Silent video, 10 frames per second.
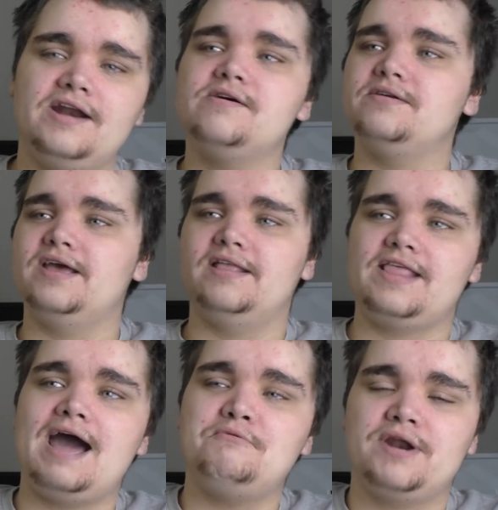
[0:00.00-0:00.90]
I know. Yeah,
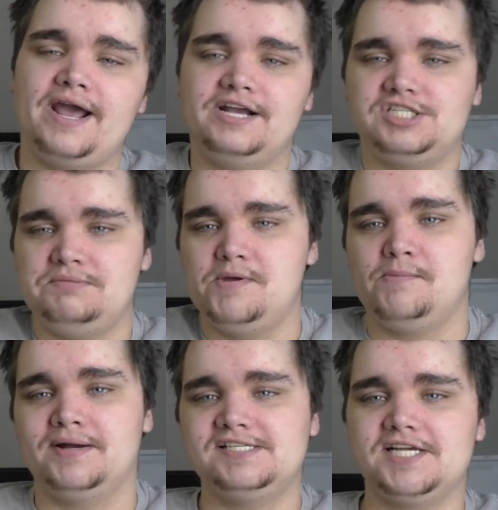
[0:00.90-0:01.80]
that one I actually
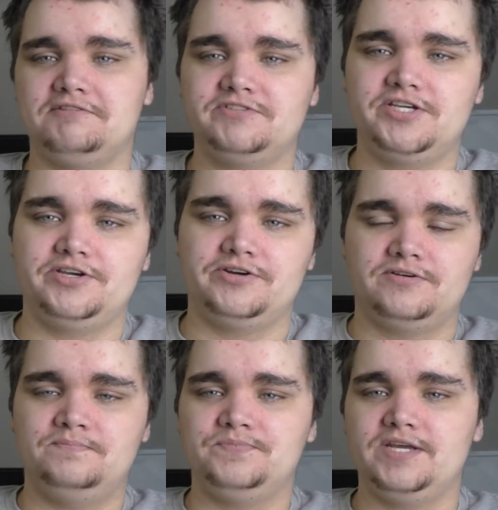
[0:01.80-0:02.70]
built myself too.
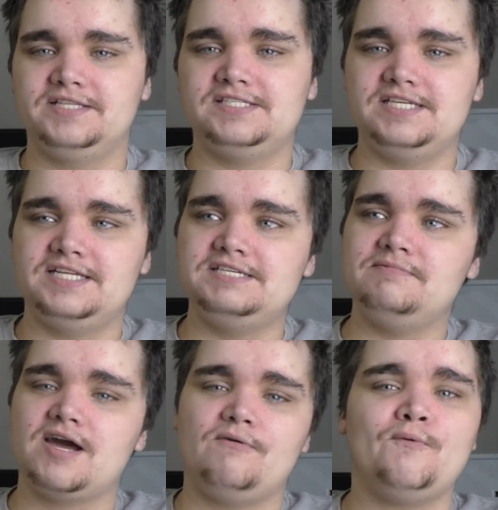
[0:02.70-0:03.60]
It's
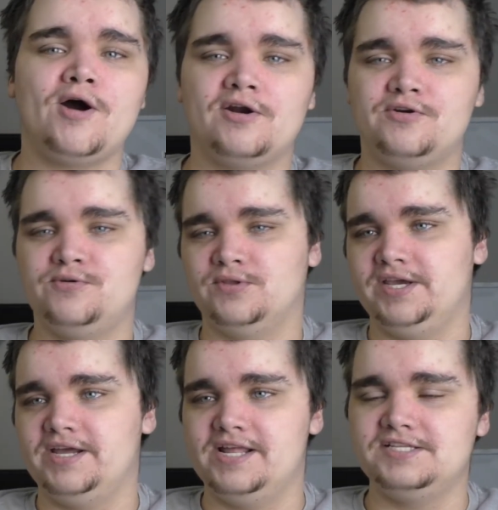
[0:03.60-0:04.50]
even got water
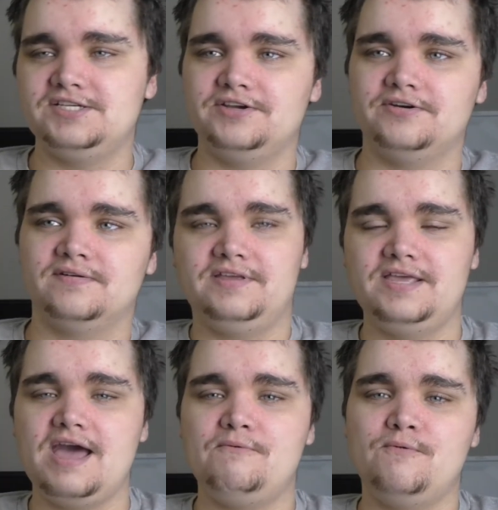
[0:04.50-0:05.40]
cooling in it too.
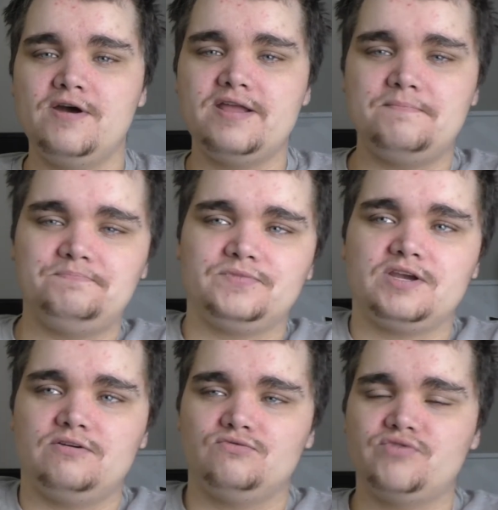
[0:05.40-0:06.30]
Yeah, what
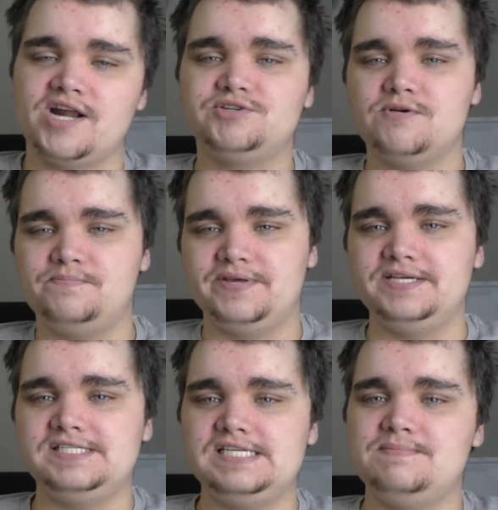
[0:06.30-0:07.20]
retro
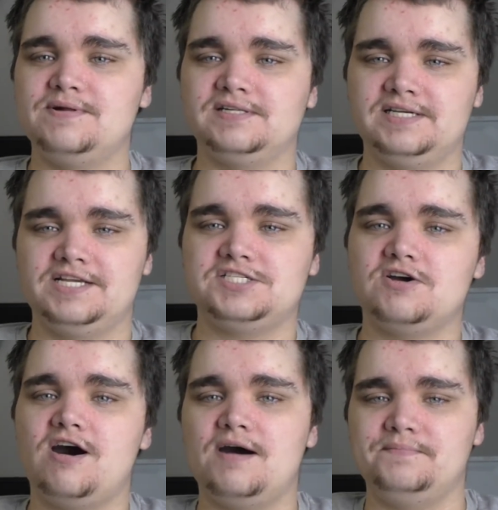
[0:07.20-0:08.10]
PC building has
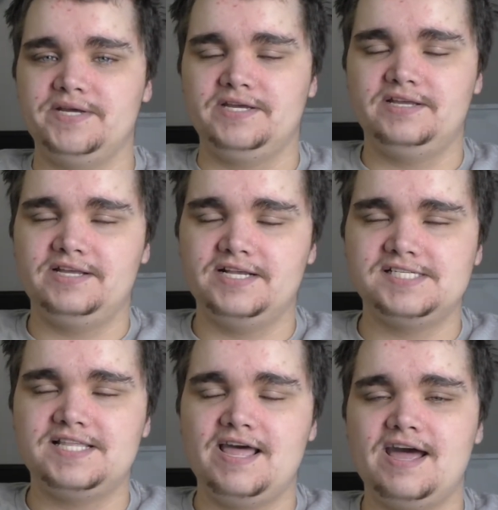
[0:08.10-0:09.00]
taught me
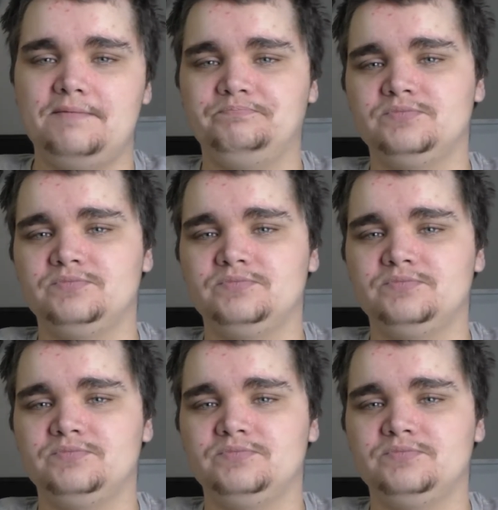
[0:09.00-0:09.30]
is that